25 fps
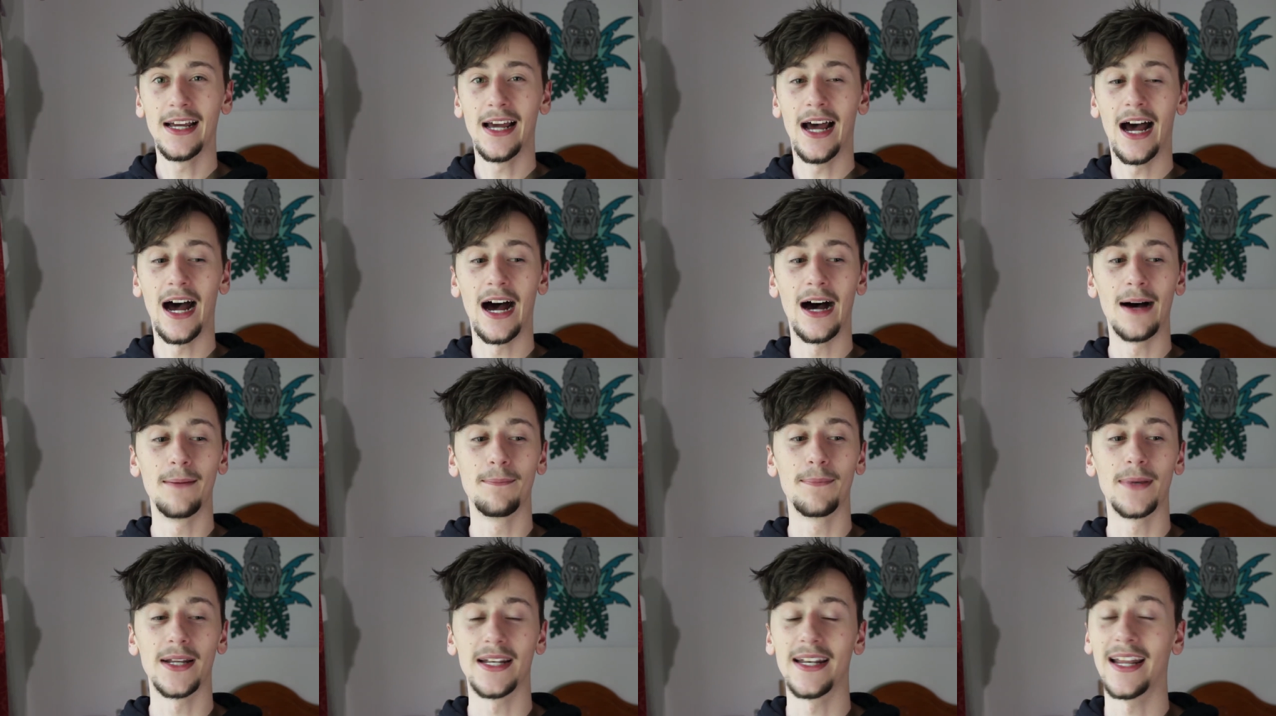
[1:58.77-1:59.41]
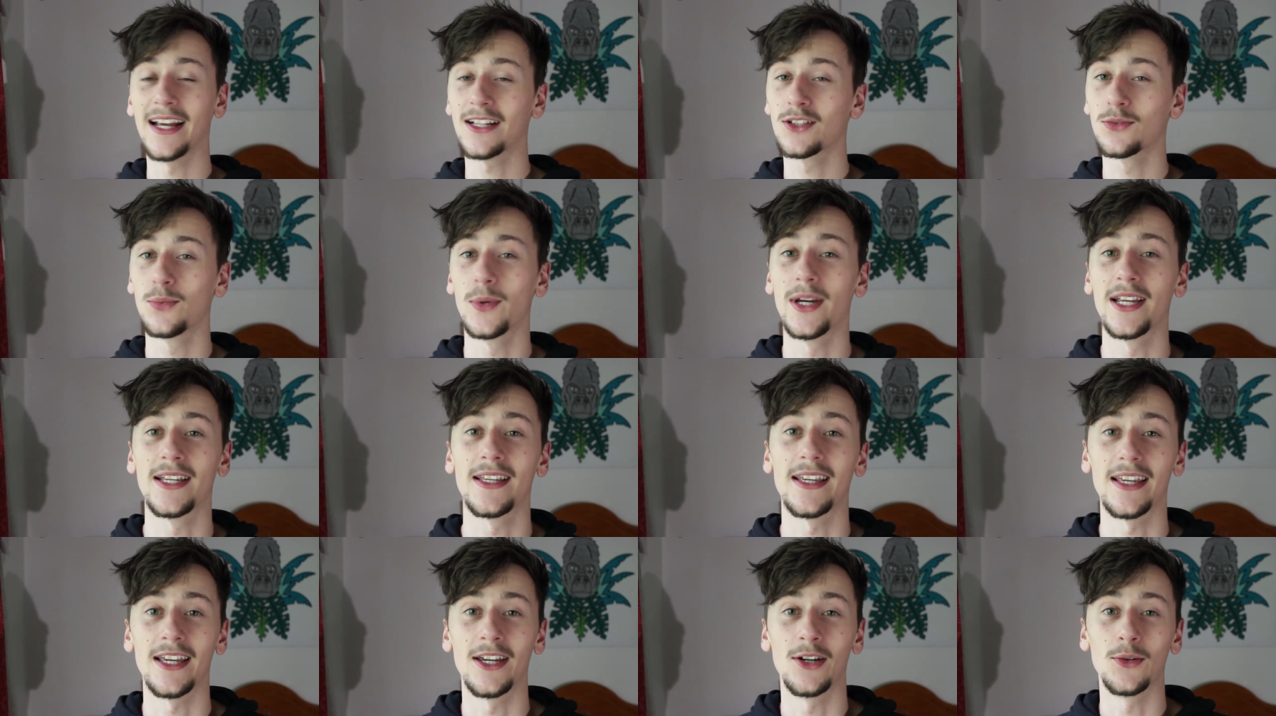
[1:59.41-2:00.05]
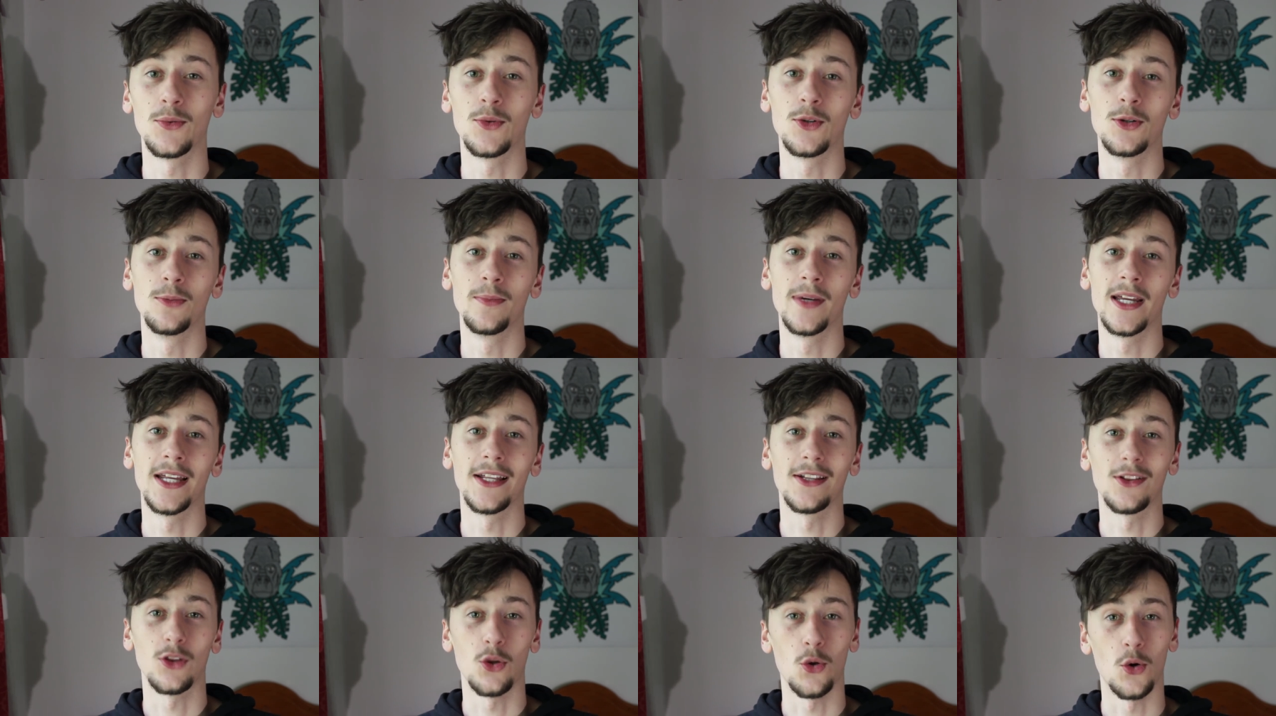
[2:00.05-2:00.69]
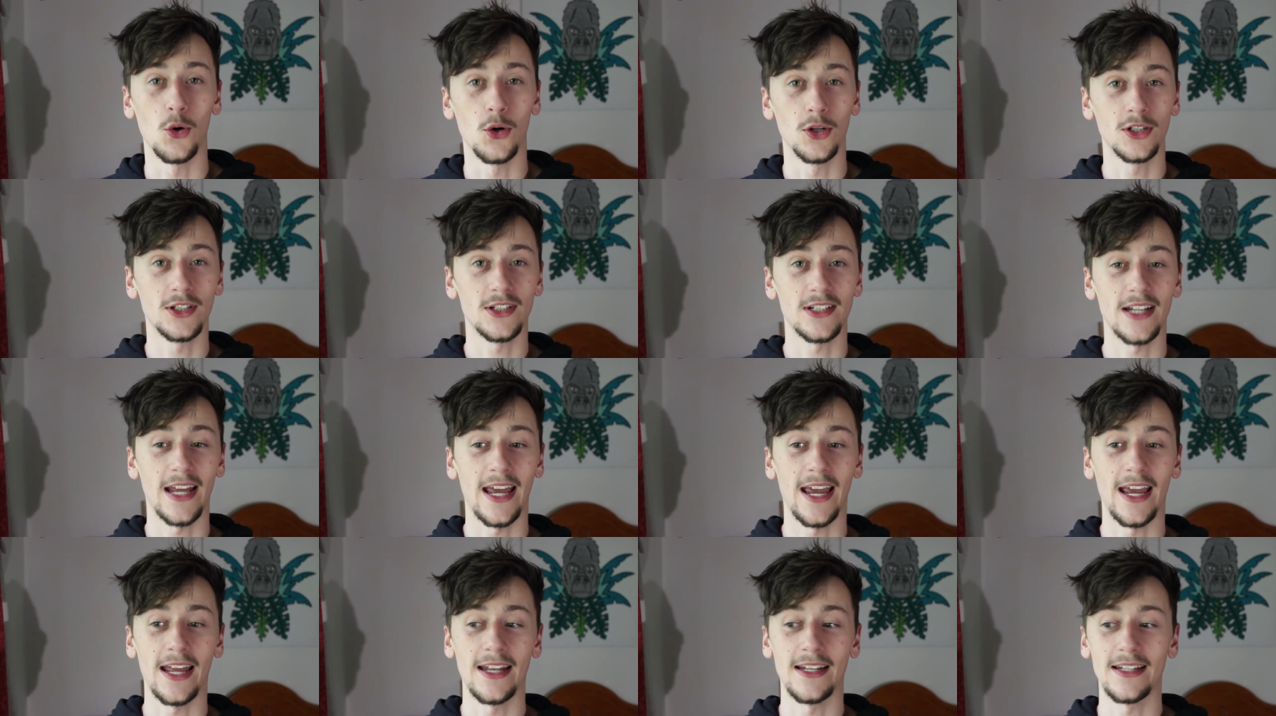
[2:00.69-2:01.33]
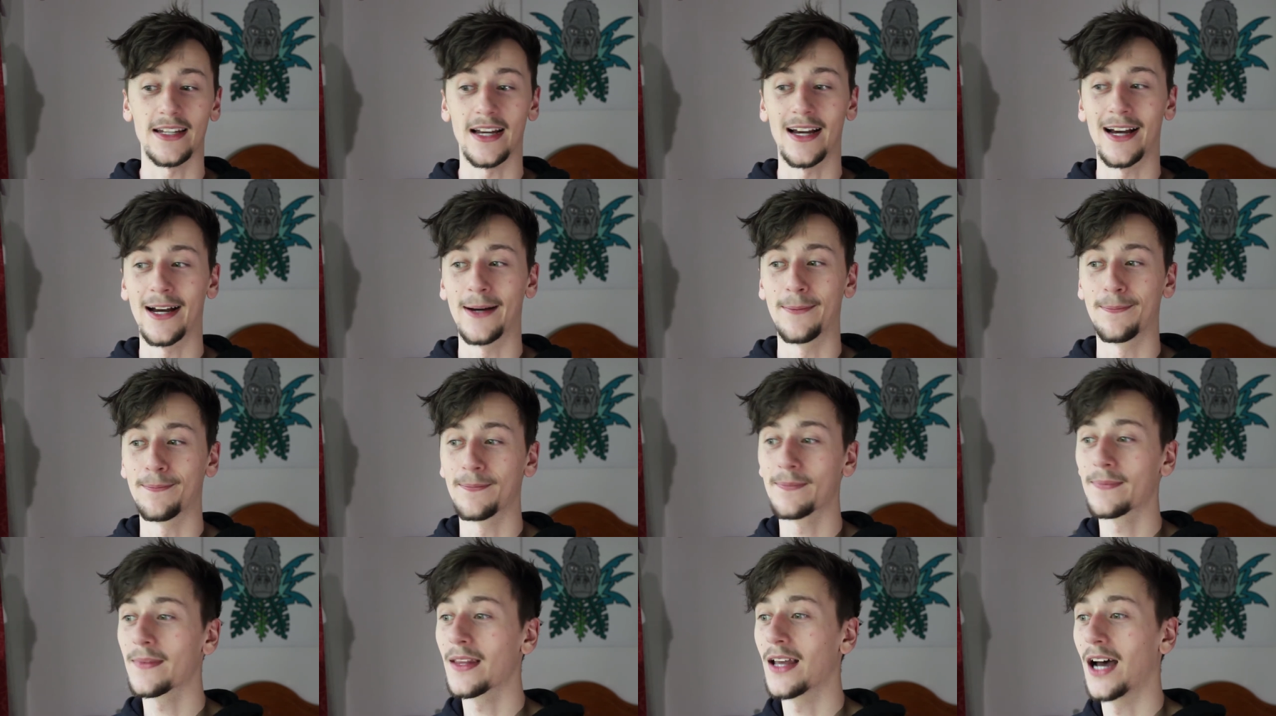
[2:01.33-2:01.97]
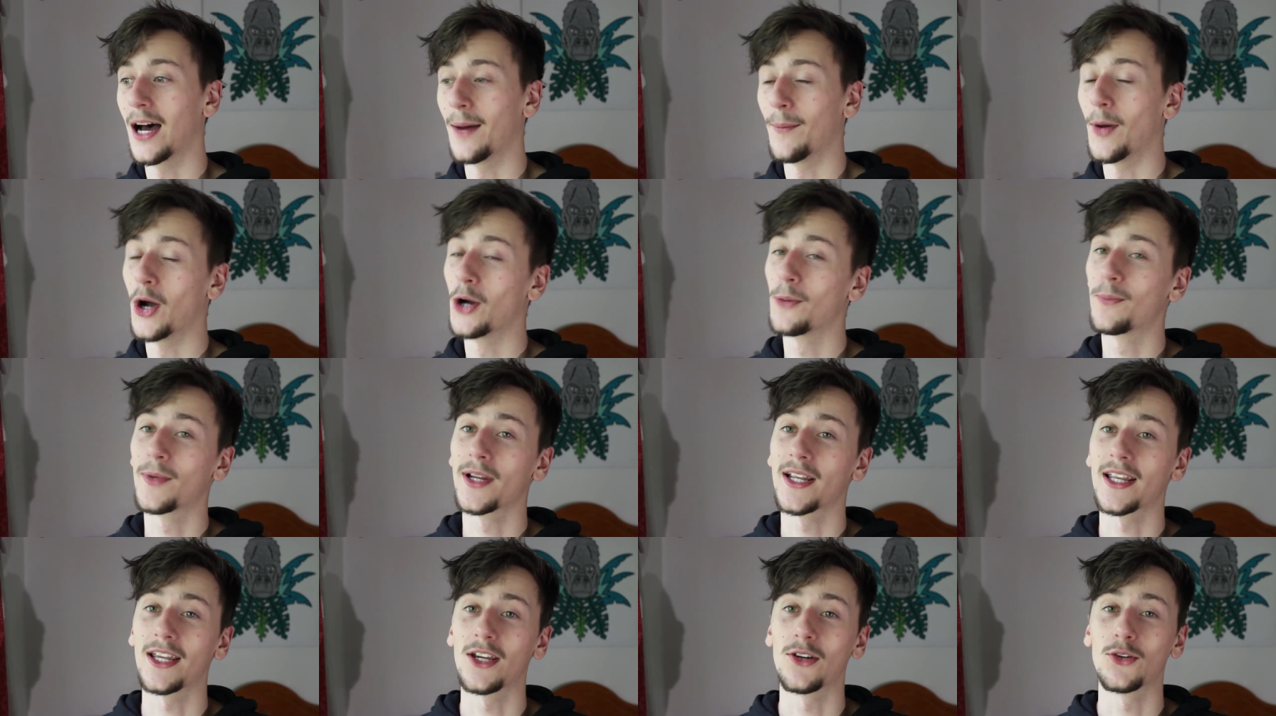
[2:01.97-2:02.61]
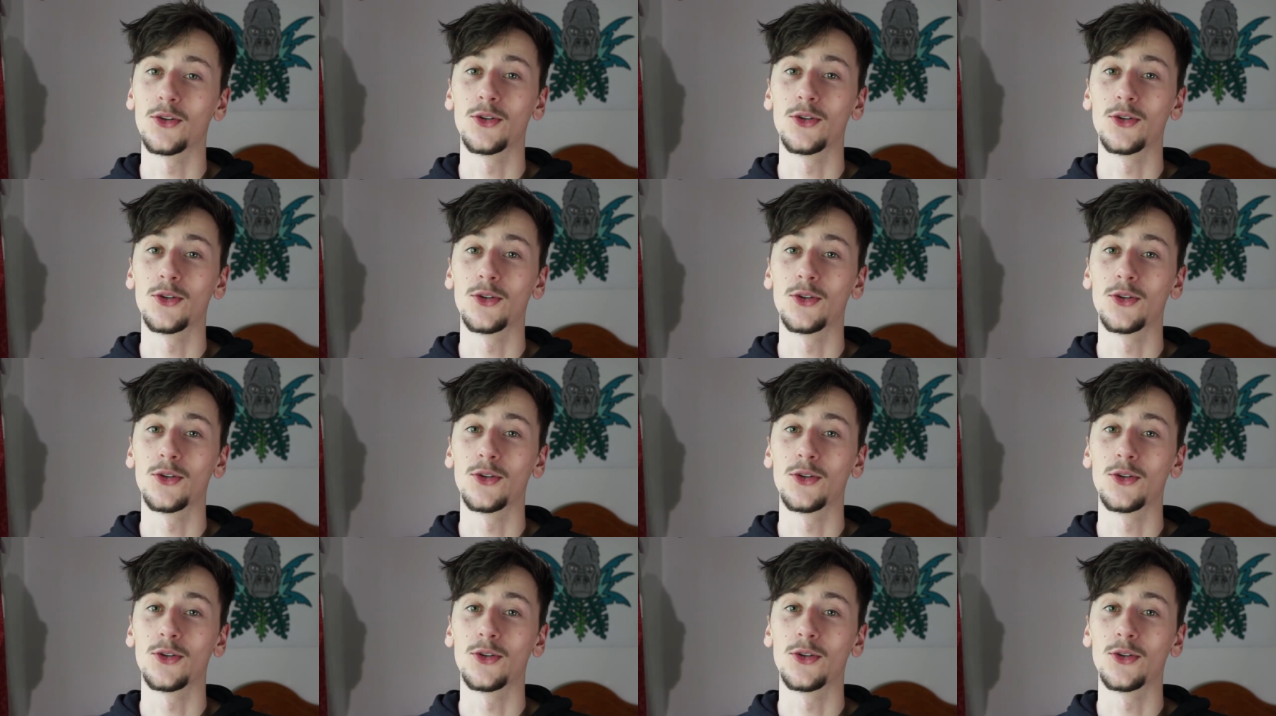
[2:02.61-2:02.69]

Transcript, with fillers: um, but next week it will be launched and um, I'm hoping it